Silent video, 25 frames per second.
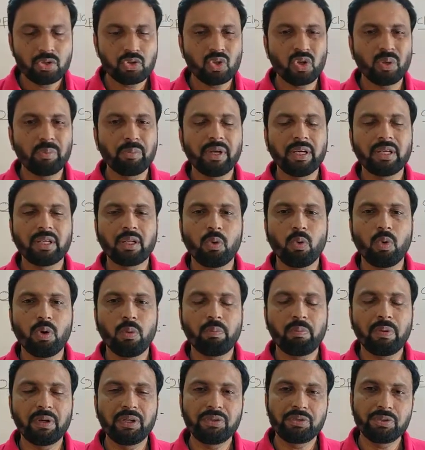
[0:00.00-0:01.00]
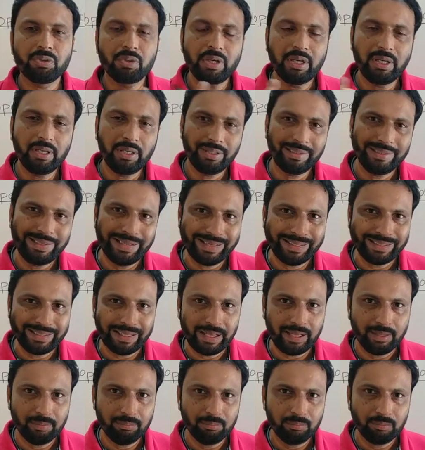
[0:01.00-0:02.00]
Stomata open during
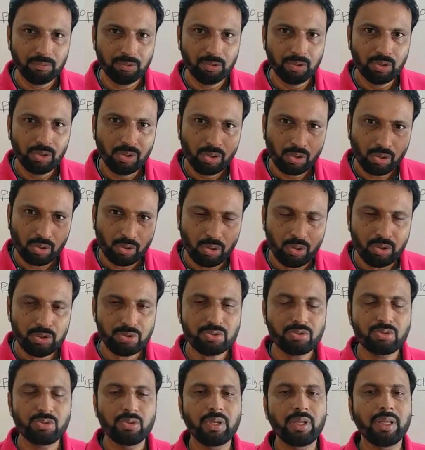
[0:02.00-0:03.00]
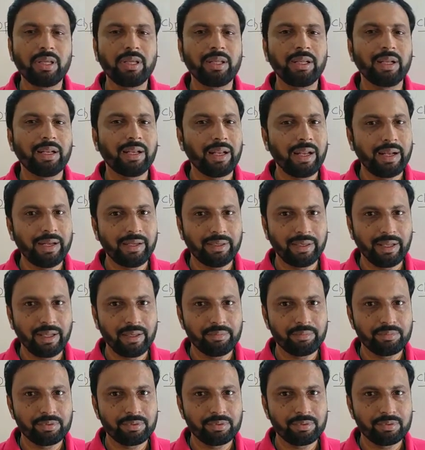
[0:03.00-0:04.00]
daytime, close during night
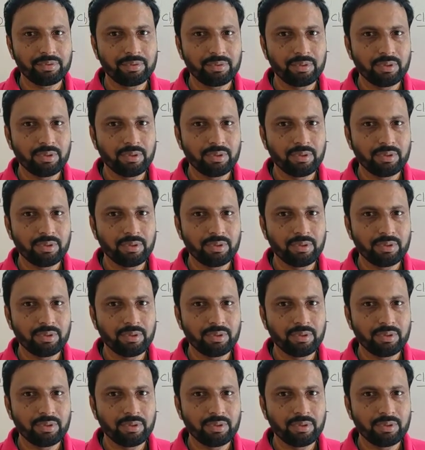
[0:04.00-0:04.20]
times.